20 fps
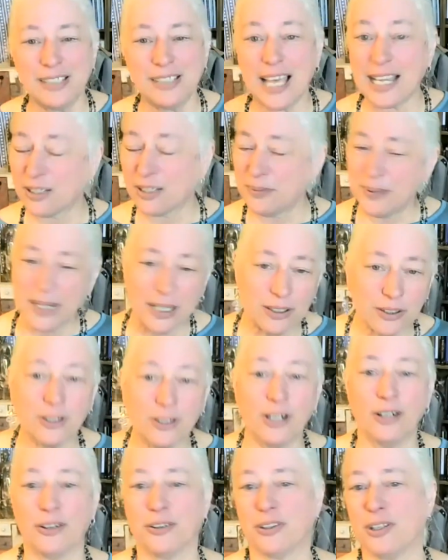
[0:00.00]
lack of hair
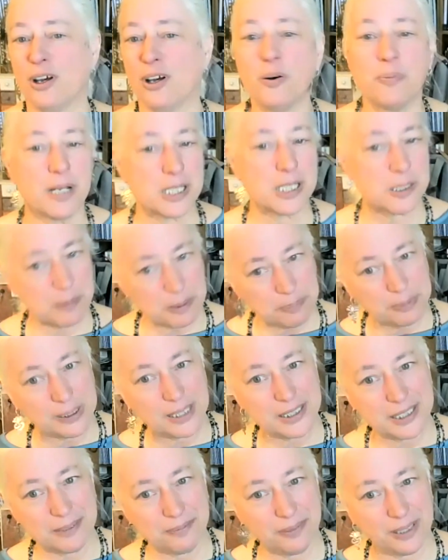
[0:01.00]
growth. Oh, must be
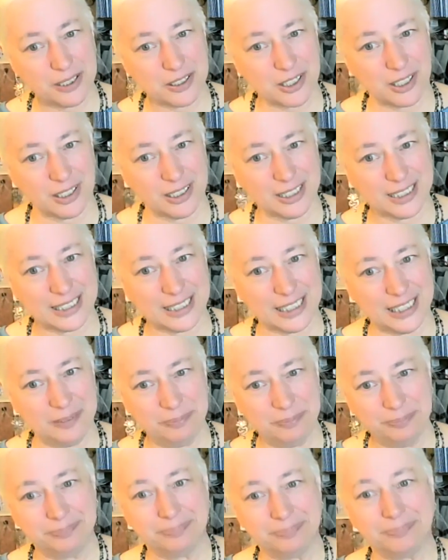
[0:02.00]
blood
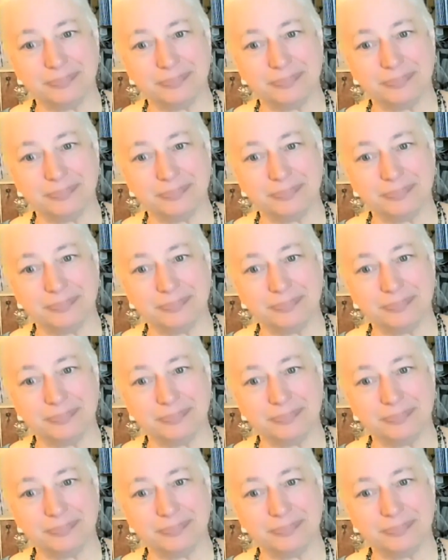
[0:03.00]
deficiency.